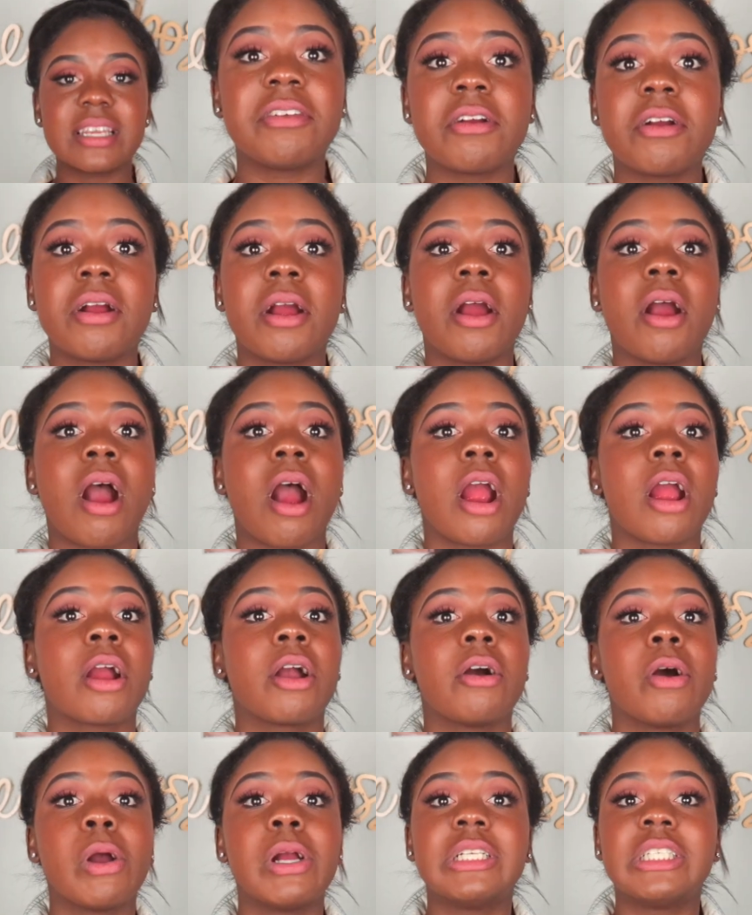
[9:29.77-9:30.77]
There are
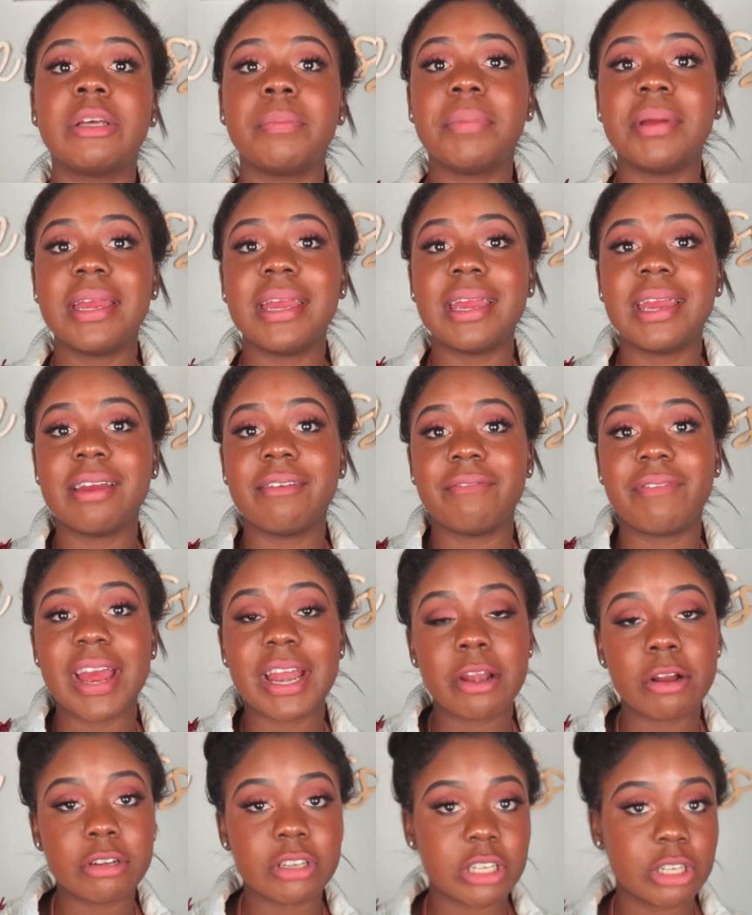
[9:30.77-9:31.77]
going to be vendors